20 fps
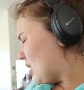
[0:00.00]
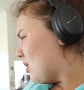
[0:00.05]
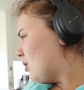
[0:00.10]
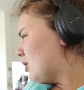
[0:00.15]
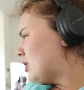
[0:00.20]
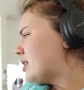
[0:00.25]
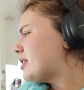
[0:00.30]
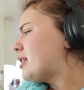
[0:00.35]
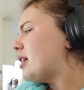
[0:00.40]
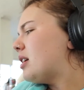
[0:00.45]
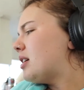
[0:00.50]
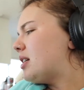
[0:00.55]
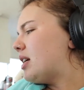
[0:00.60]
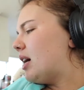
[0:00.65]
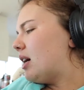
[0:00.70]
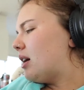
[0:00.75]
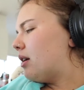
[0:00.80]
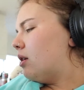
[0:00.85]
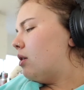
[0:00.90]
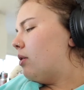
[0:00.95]
I was going to
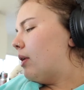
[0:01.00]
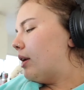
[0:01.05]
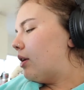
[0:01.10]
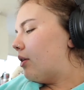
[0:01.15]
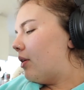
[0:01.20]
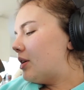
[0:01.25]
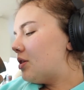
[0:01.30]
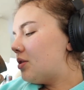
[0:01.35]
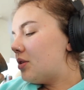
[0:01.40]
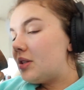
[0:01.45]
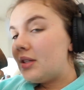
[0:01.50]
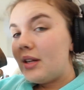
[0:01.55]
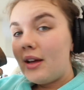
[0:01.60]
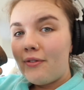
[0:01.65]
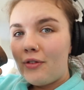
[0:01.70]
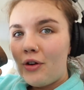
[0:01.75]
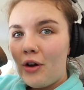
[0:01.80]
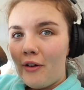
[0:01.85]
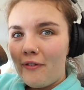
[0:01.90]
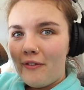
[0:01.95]
take... Oh, wait, no, I do still
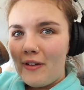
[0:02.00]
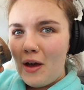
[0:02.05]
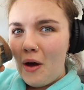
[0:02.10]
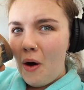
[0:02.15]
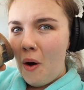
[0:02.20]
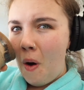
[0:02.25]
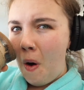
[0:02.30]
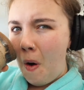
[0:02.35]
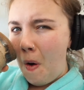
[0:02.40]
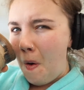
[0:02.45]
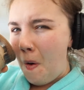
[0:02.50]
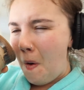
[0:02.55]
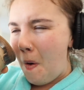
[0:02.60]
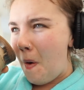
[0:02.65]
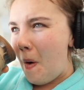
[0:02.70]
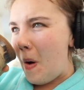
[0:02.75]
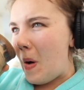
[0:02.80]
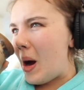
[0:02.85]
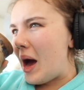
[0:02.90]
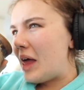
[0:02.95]
have coffee.
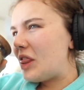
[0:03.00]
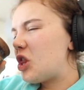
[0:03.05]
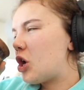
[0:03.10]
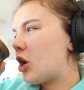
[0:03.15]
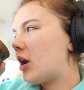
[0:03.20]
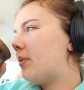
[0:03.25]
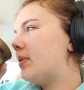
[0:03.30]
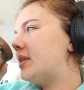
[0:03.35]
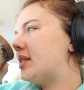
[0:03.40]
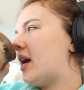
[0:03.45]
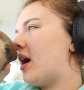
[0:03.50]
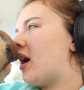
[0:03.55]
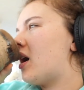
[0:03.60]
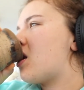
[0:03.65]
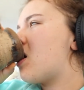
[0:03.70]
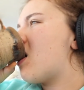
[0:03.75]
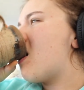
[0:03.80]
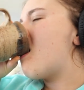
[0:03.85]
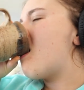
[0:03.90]
I thought I was out.